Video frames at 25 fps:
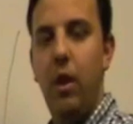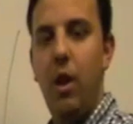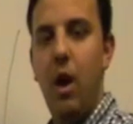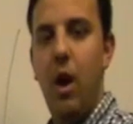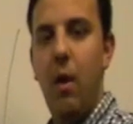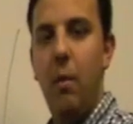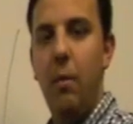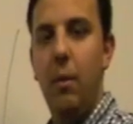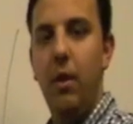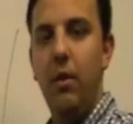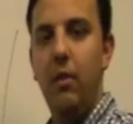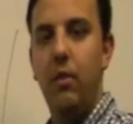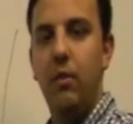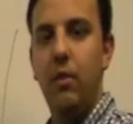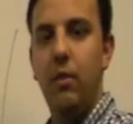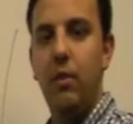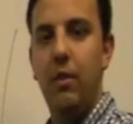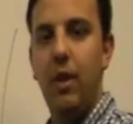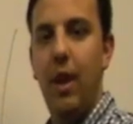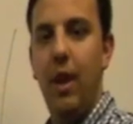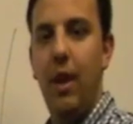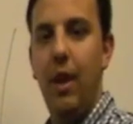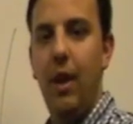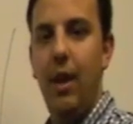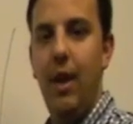the comments and
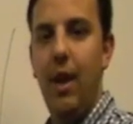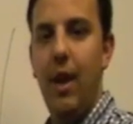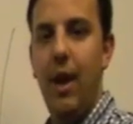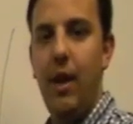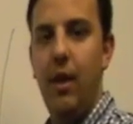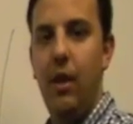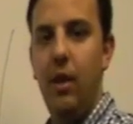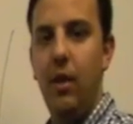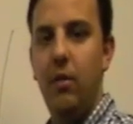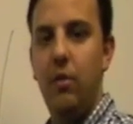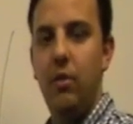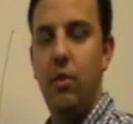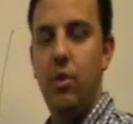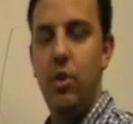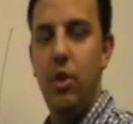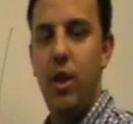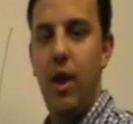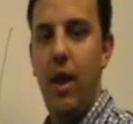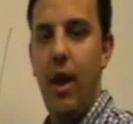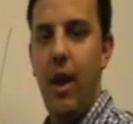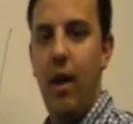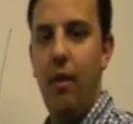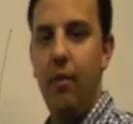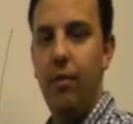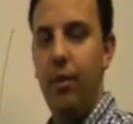take any ideas that you
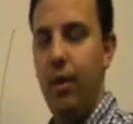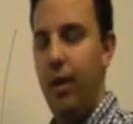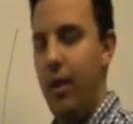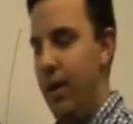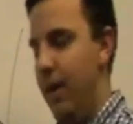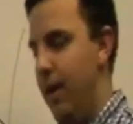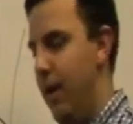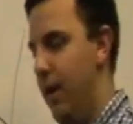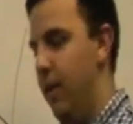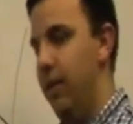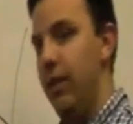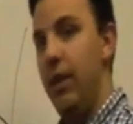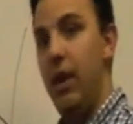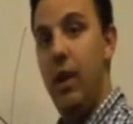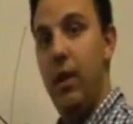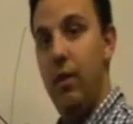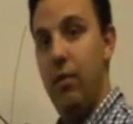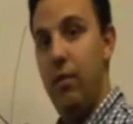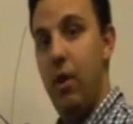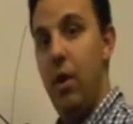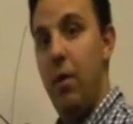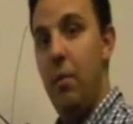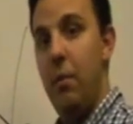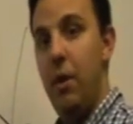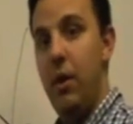have. Thank you
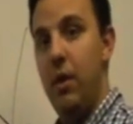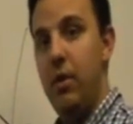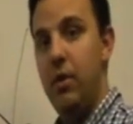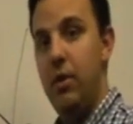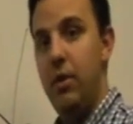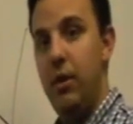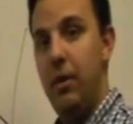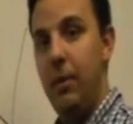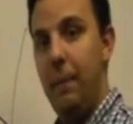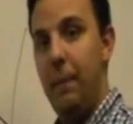very much.